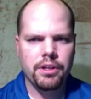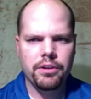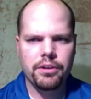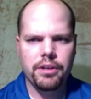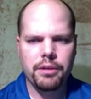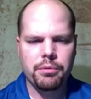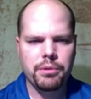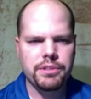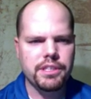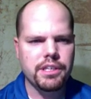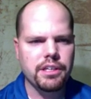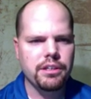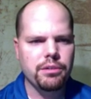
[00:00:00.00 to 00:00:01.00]
Okay, once
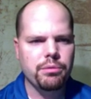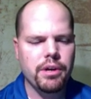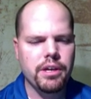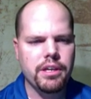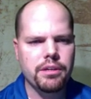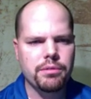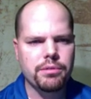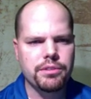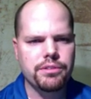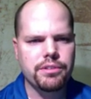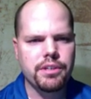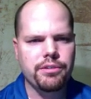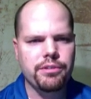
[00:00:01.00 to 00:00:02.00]
again, in y equals,
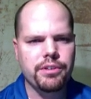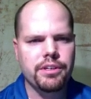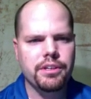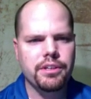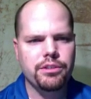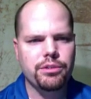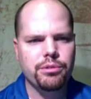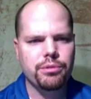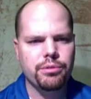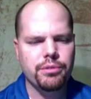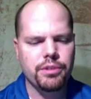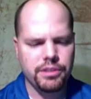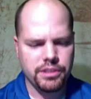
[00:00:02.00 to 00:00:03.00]
you'd enter in
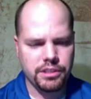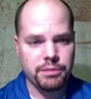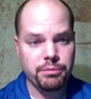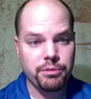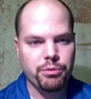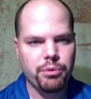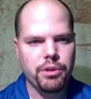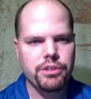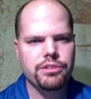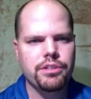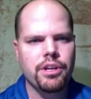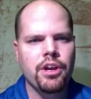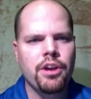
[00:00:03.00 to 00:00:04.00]
the system of
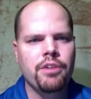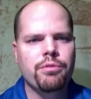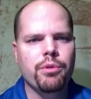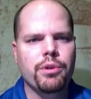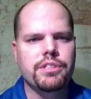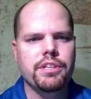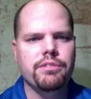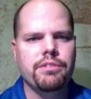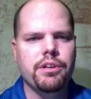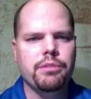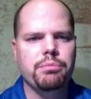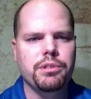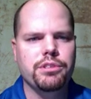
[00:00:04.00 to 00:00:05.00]
equations,
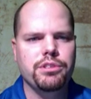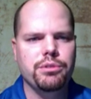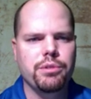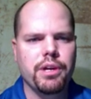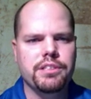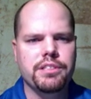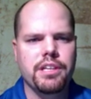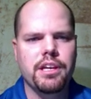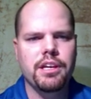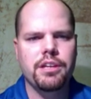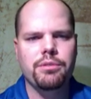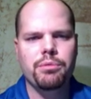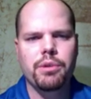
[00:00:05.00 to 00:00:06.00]
4,700 plus 2x,
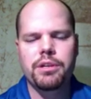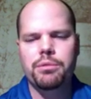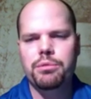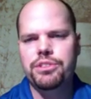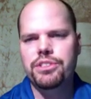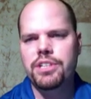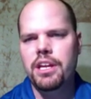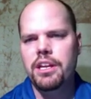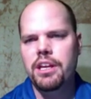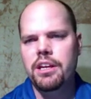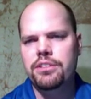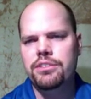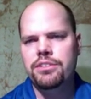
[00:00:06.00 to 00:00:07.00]
and y equals
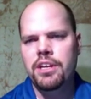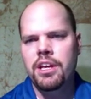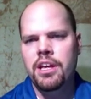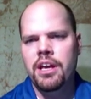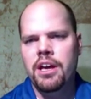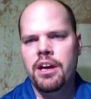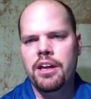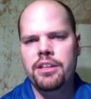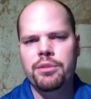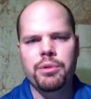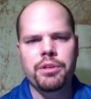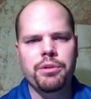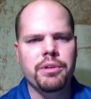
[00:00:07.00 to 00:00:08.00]
10x. The
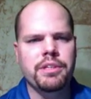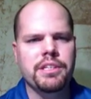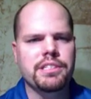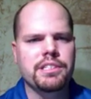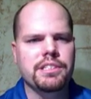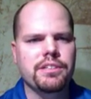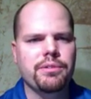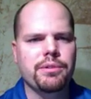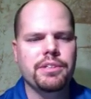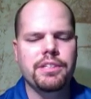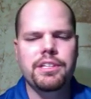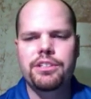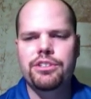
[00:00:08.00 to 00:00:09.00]
window on this is going
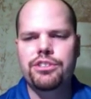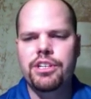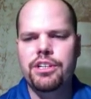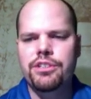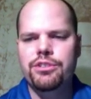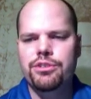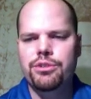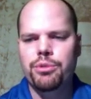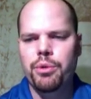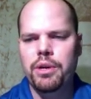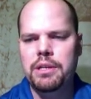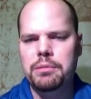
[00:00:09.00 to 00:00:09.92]
to need to change quite a